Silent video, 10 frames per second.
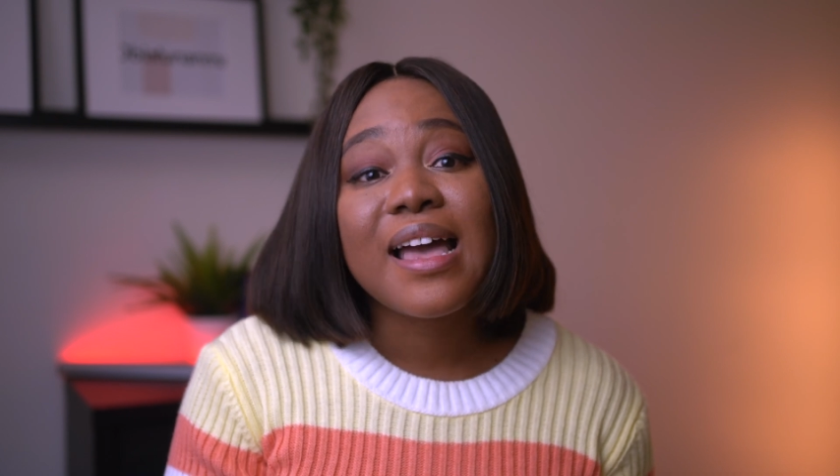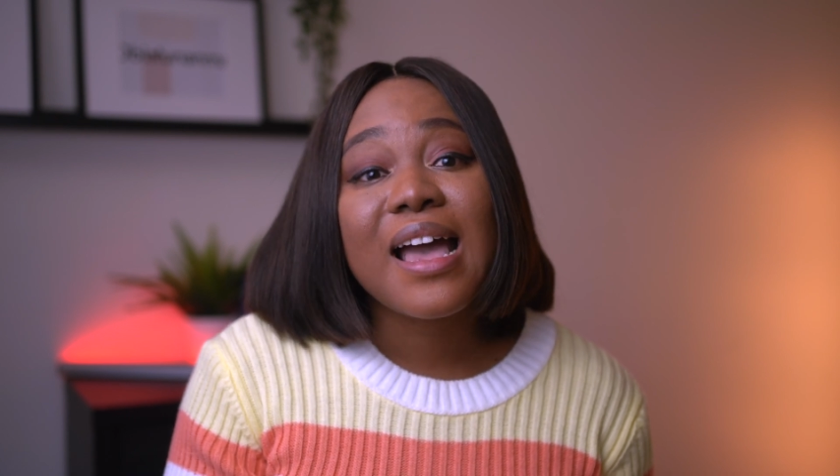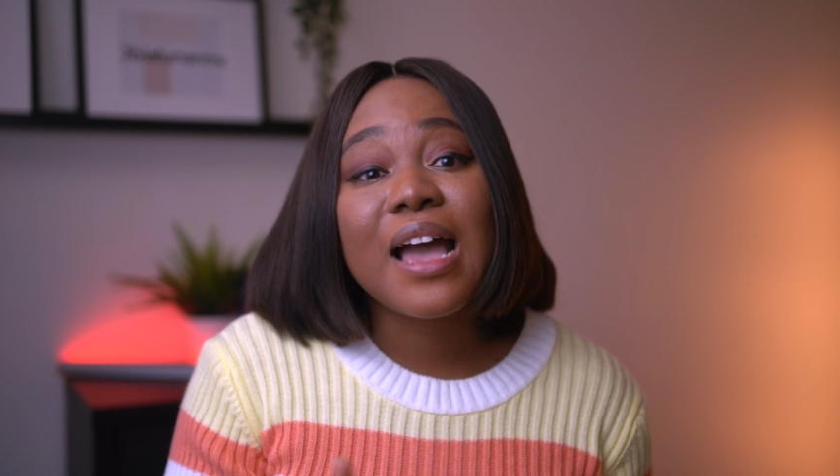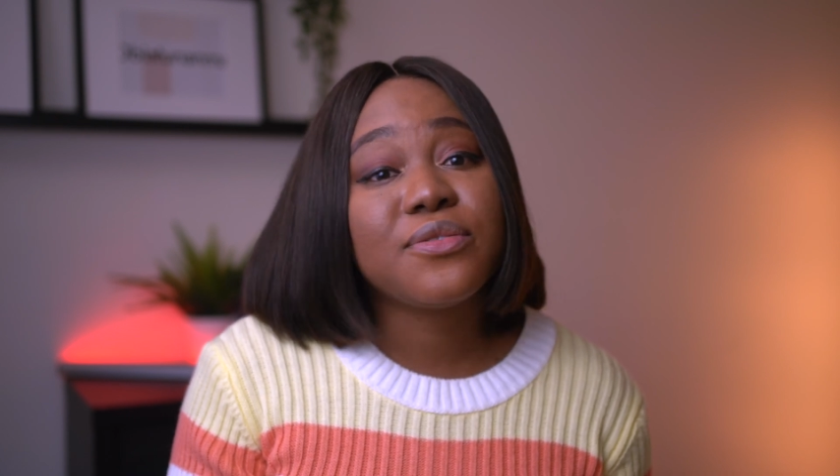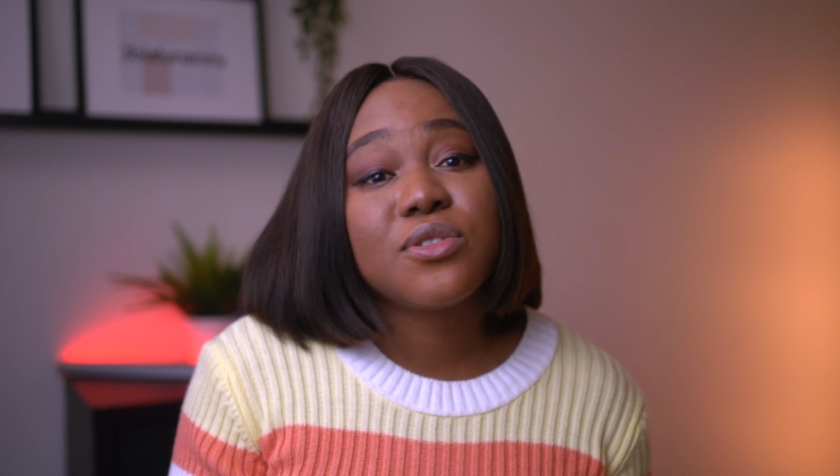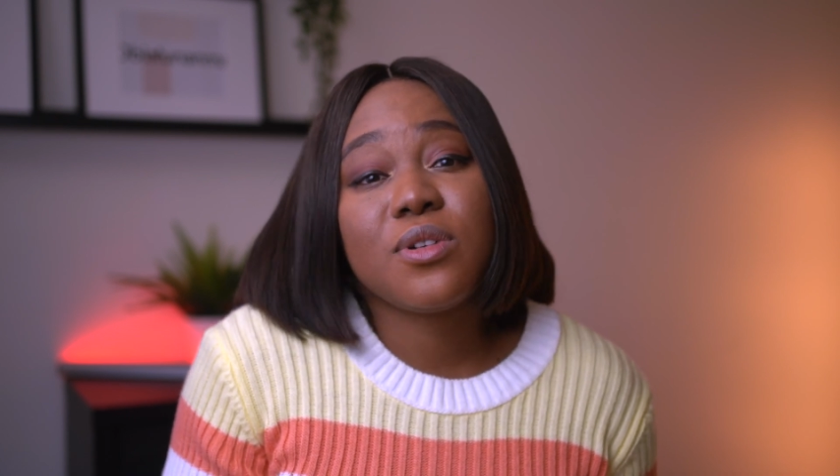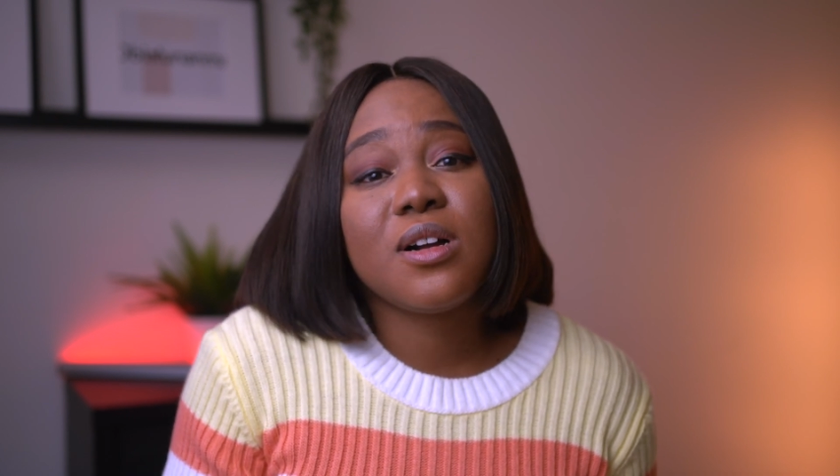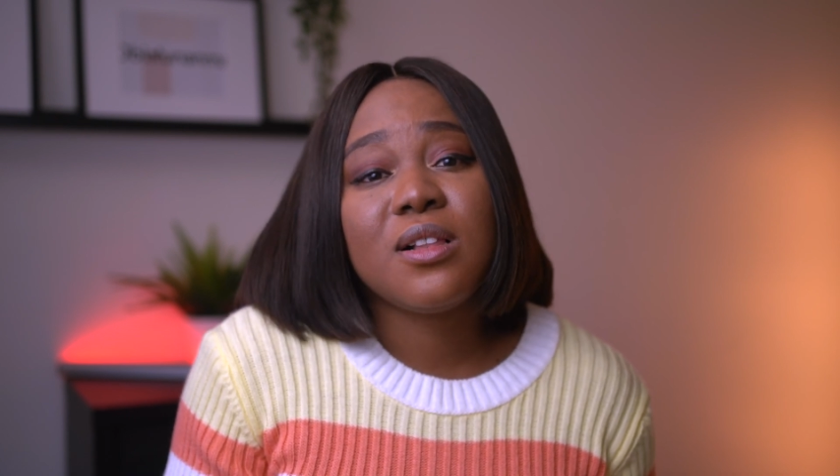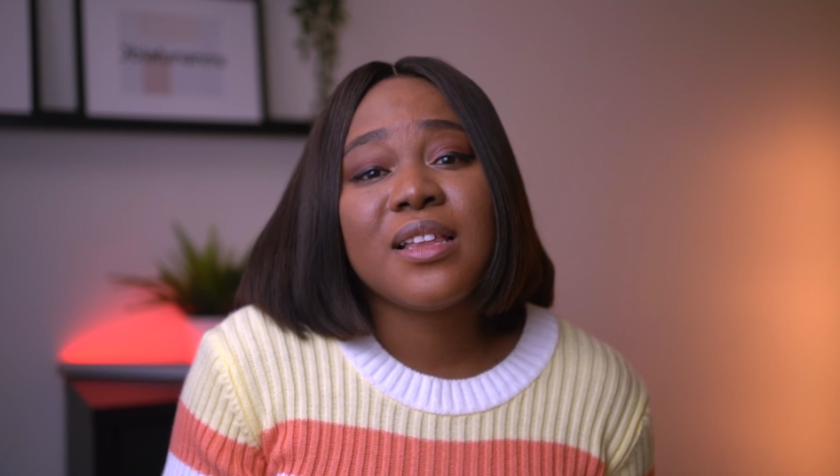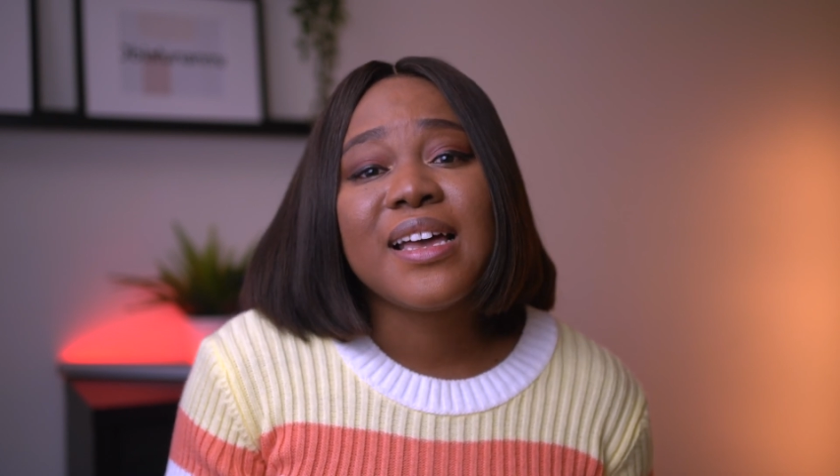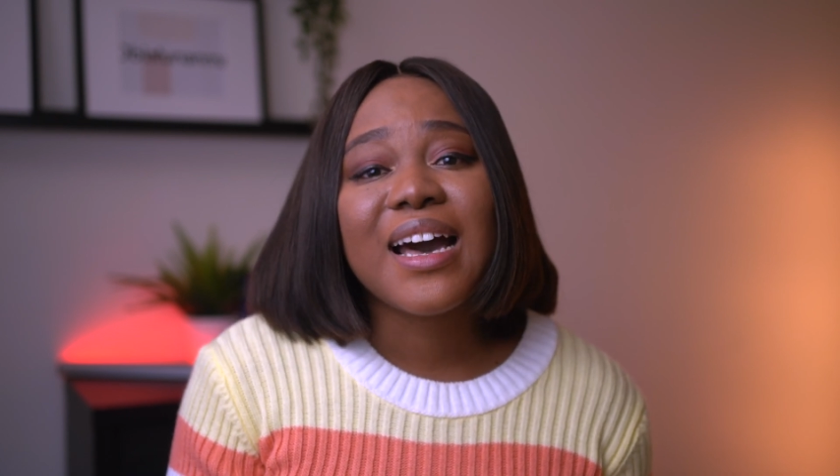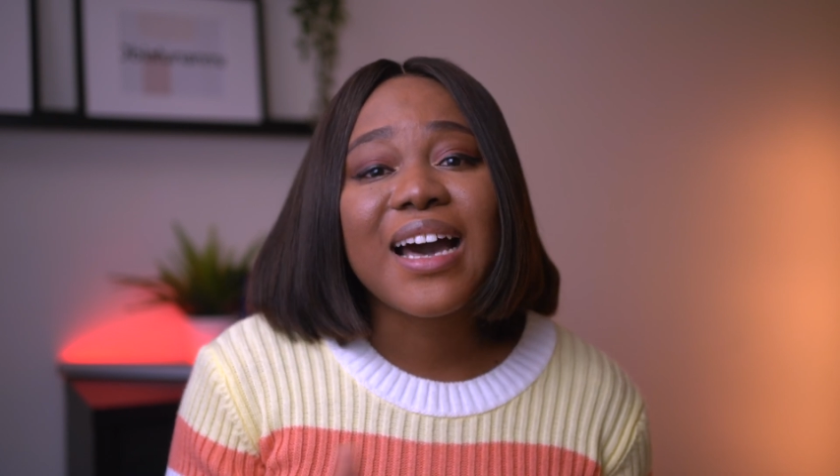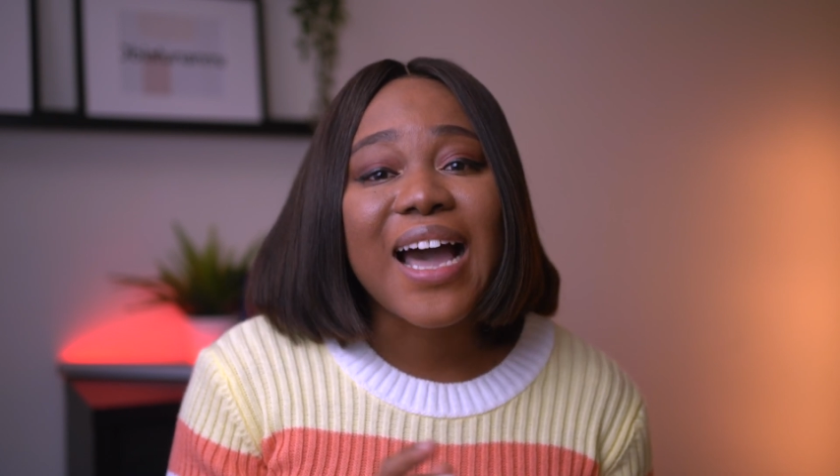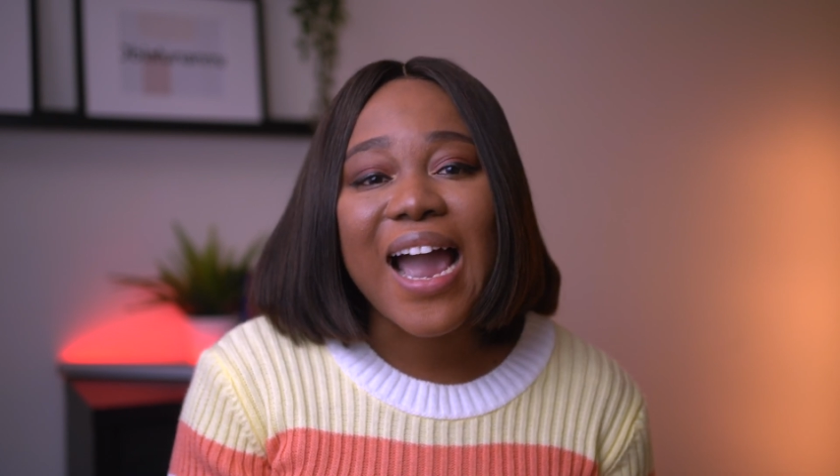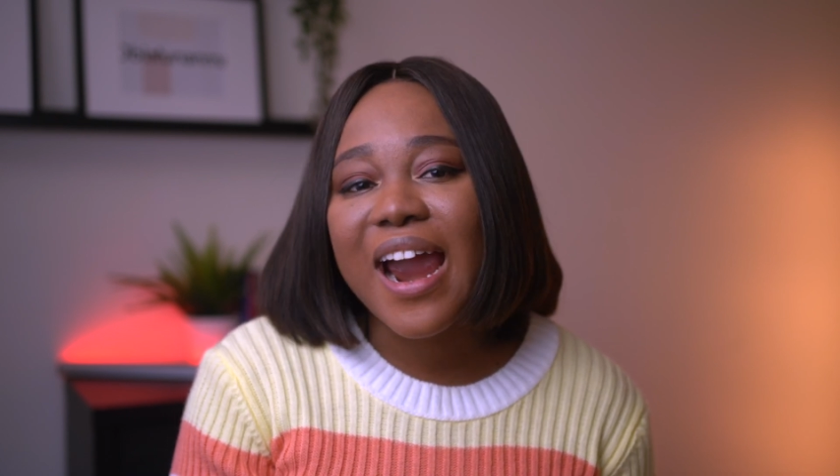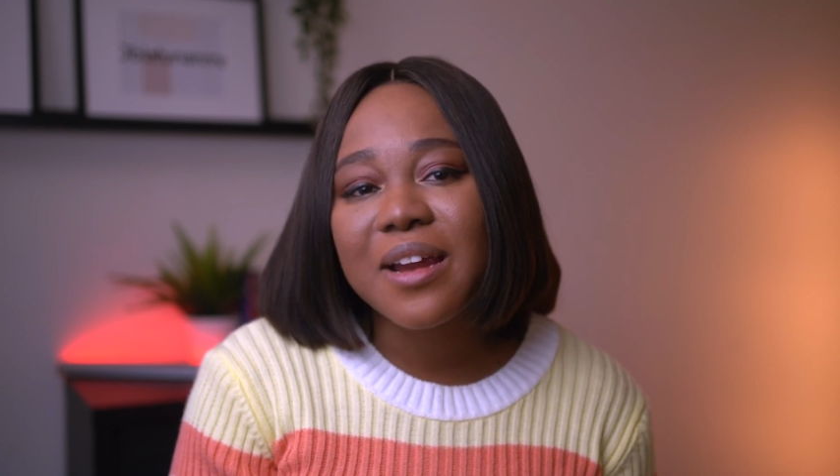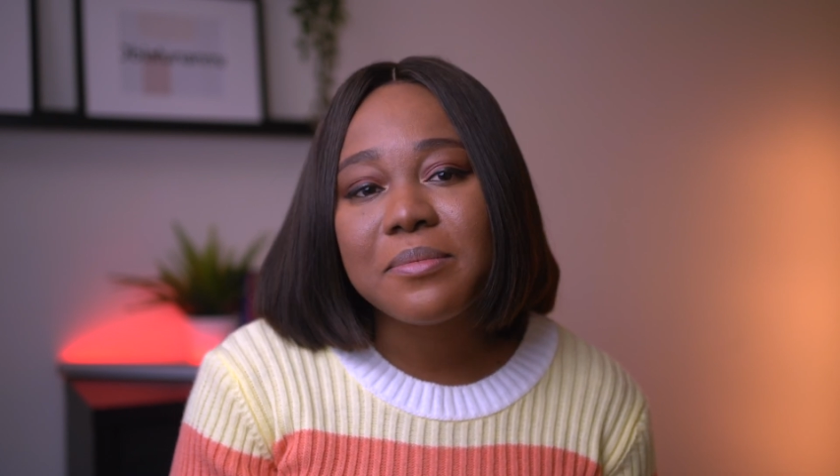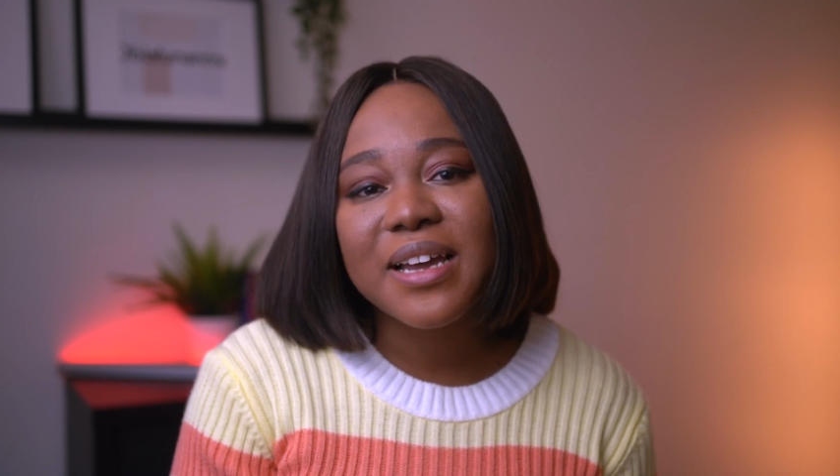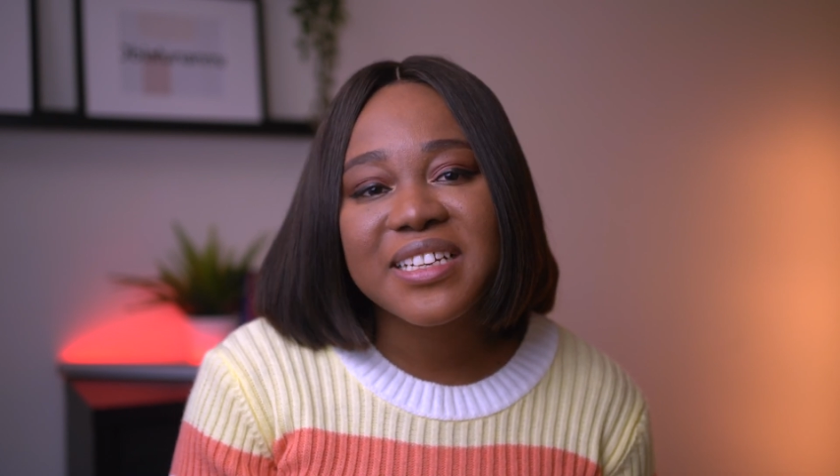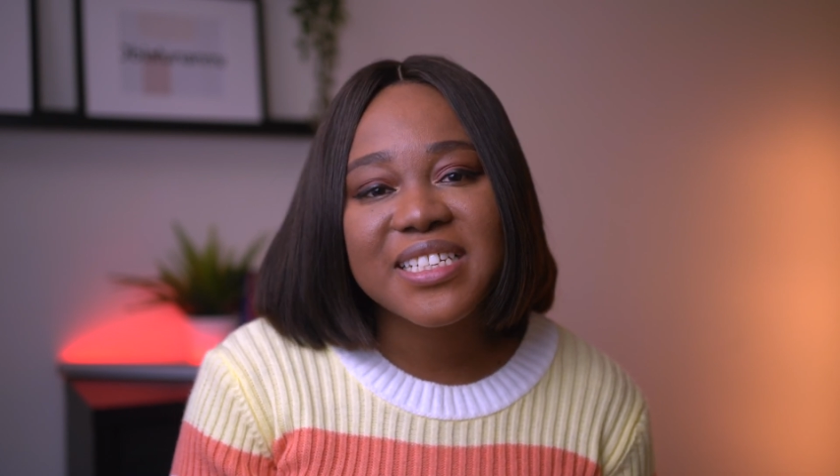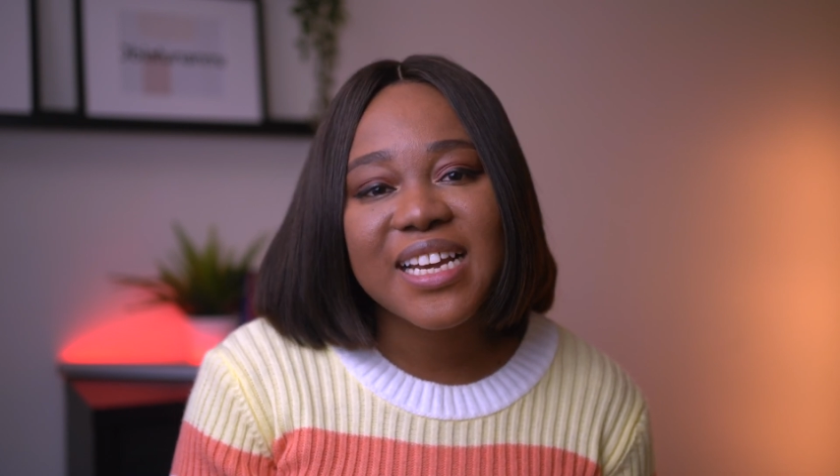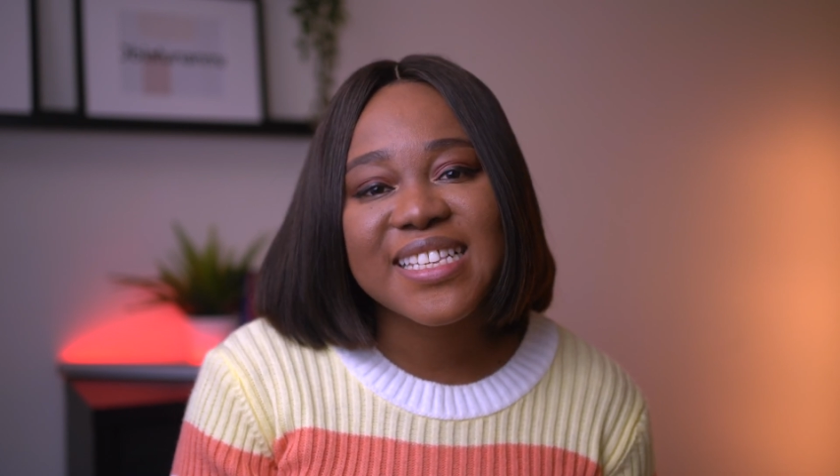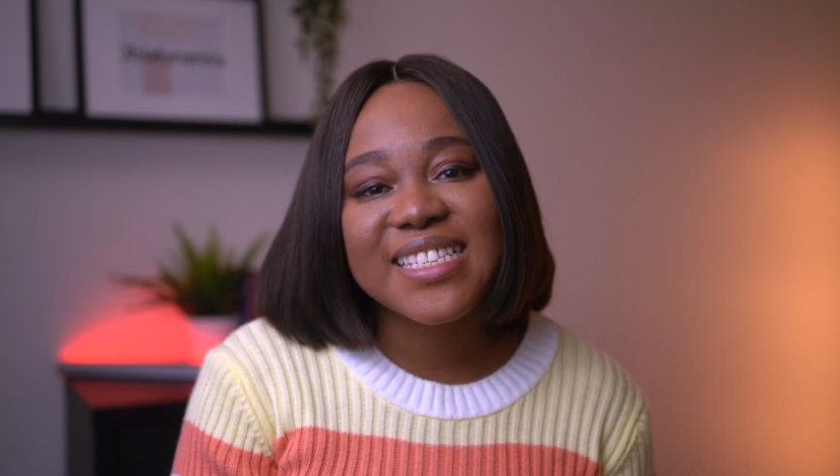After all, a hiring manager is